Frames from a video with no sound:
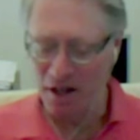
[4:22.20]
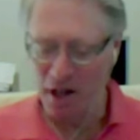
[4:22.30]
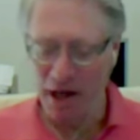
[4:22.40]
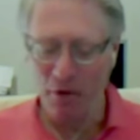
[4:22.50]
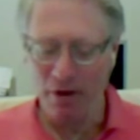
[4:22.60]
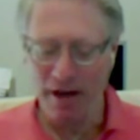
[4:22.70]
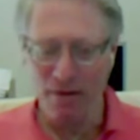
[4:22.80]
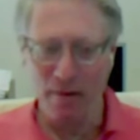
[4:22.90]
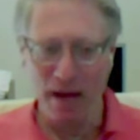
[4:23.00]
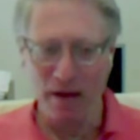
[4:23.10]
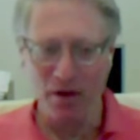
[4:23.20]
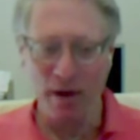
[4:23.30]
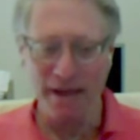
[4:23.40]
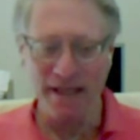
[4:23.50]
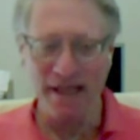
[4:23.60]
generally for about
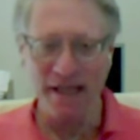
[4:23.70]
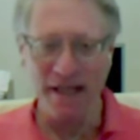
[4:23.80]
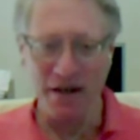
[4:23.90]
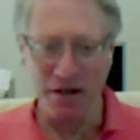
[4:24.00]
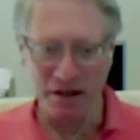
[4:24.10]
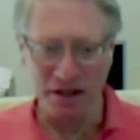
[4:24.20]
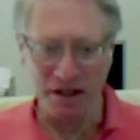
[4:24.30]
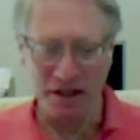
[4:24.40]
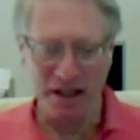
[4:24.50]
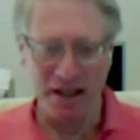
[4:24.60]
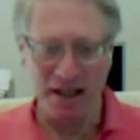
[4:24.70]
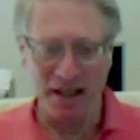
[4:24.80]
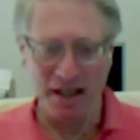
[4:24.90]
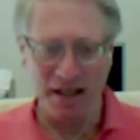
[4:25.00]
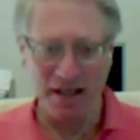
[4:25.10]
20 years,
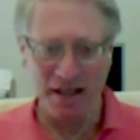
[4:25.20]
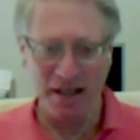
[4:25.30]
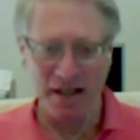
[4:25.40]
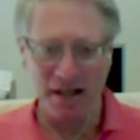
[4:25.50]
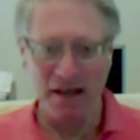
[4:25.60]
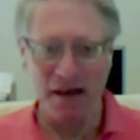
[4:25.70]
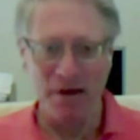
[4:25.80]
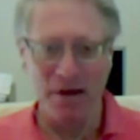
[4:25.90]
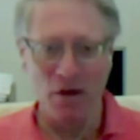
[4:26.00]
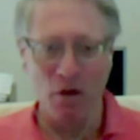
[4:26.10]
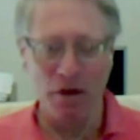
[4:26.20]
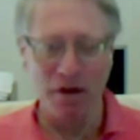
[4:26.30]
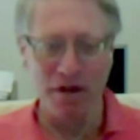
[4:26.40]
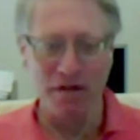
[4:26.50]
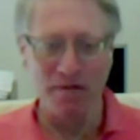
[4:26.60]
a given
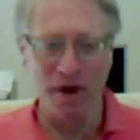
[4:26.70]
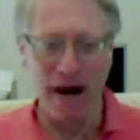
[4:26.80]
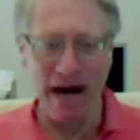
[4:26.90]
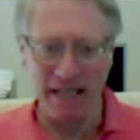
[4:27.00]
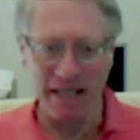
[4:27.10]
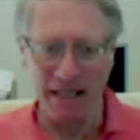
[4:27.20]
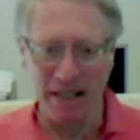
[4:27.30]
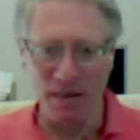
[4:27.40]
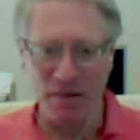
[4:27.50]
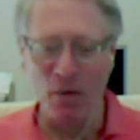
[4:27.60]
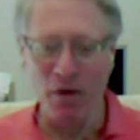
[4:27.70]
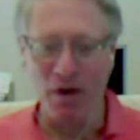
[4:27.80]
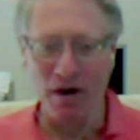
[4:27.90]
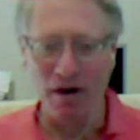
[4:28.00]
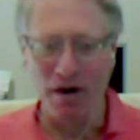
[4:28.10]
course of practice,
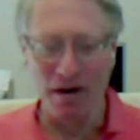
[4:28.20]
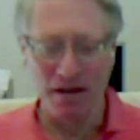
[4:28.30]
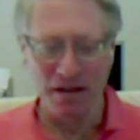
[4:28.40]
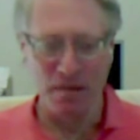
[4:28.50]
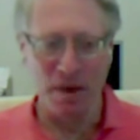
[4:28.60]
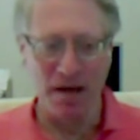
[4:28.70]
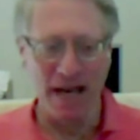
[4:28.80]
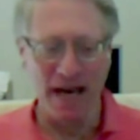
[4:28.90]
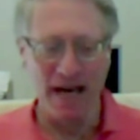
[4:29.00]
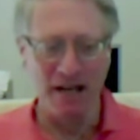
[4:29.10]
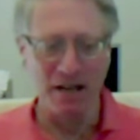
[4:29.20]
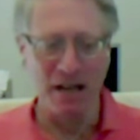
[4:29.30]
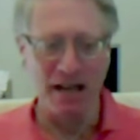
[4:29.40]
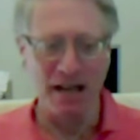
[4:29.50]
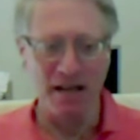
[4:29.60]
before
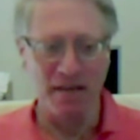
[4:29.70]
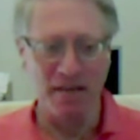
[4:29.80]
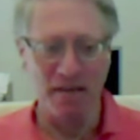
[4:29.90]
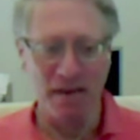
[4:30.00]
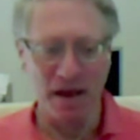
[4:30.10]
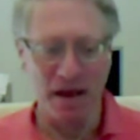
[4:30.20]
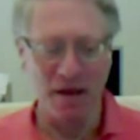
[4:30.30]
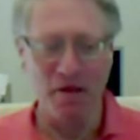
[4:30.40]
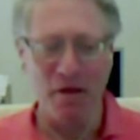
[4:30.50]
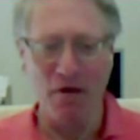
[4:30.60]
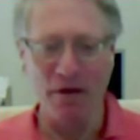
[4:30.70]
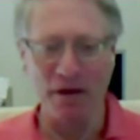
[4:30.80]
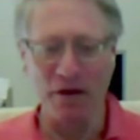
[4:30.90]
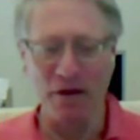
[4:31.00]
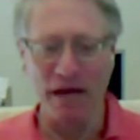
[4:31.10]
spontaneously
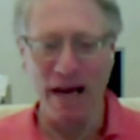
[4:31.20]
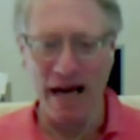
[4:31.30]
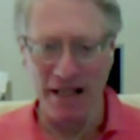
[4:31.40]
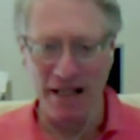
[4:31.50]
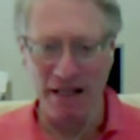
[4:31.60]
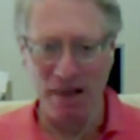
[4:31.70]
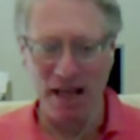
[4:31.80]
evolving to the next,